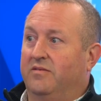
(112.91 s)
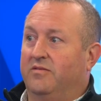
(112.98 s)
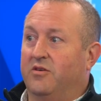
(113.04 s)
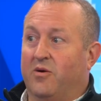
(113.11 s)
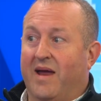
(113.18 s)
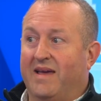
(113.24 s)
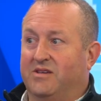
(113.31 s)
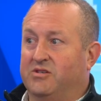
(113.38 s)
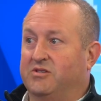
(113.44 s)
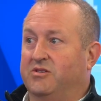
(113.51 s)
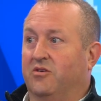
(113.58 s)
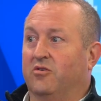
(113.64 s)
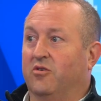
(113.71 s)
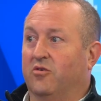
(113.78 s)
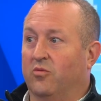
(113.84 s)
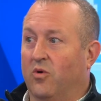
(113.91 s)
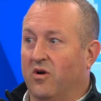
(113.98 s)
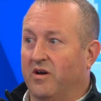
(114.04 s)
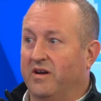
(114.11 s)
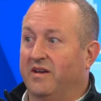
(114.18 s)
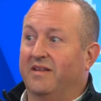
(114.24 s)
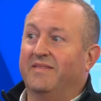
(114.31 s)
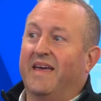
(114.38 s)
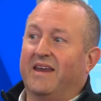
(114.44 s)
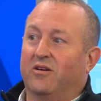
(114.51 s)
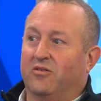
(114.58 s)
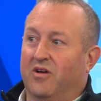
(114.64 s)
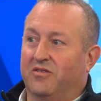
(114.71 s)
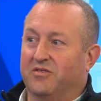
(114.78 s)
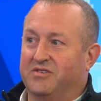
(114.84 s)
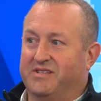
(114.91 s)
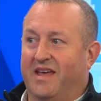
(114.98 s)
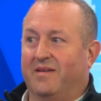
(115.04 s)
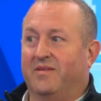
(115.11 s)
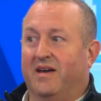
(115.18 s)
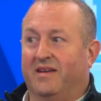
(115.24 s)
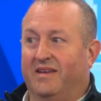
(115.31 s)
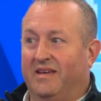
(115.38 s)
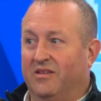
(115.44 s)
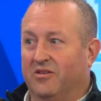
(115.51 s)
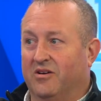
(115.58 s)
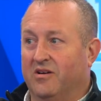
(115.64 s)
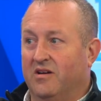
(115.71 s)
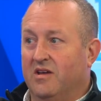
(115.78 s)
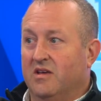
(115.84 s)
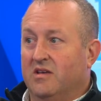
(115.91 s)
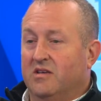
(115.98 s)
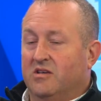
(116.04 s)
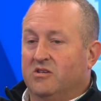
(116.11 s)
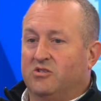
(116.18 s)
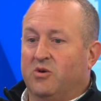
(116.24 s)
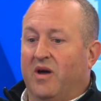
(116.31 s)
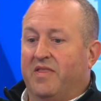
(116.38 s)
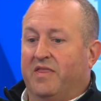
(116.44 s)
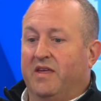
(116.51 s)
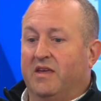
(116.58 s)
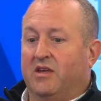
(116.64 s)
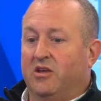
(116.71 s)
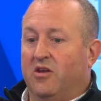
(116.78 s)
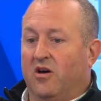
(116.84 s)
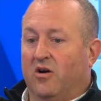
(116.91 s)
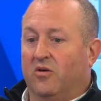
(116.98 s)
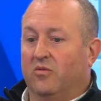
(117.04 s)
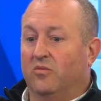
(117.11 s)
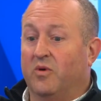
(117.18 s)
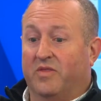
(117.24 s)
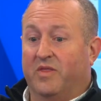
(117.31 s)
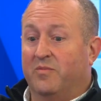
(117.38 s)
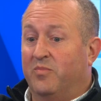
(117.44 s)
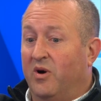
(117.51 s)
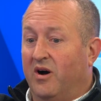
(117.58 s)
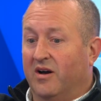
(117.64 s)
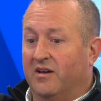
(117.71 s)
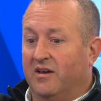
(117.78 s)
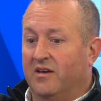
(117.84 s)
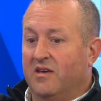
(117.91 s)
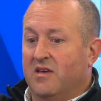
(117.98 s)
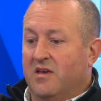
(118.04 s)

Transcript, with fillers: they're anxious or they're worried mm-hmm. and they mm-hmm. don't understand that either. So I think, you know, with the book,